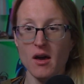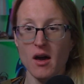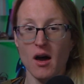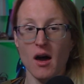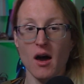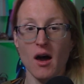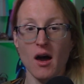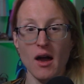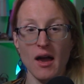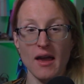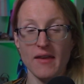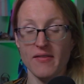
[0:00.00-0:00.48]

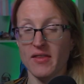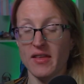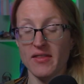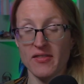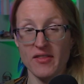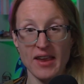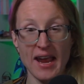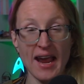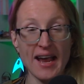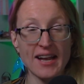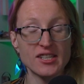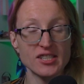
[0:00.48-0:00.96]
And then
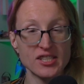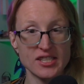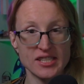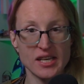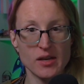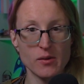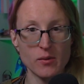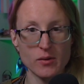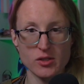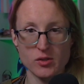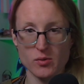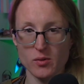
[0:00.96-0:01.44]
the end
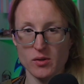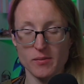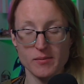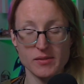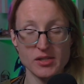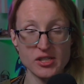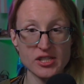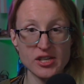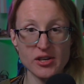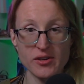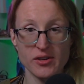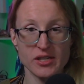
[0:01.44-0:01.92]
sequence with the
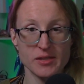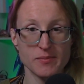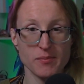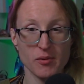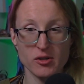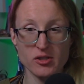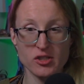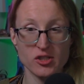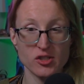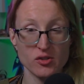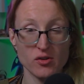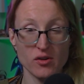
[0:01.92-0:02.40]
mysterious
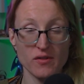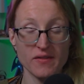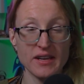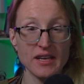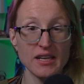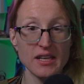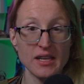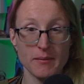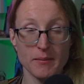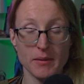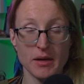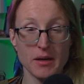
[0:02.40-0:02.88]
person sort of
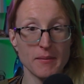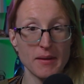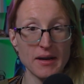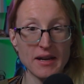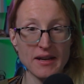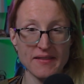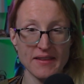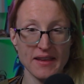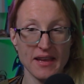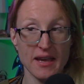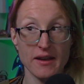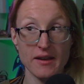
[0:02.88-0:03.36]
killing Minutemen
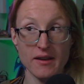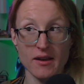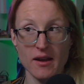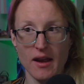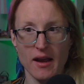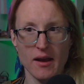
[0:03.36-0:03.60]
at the end.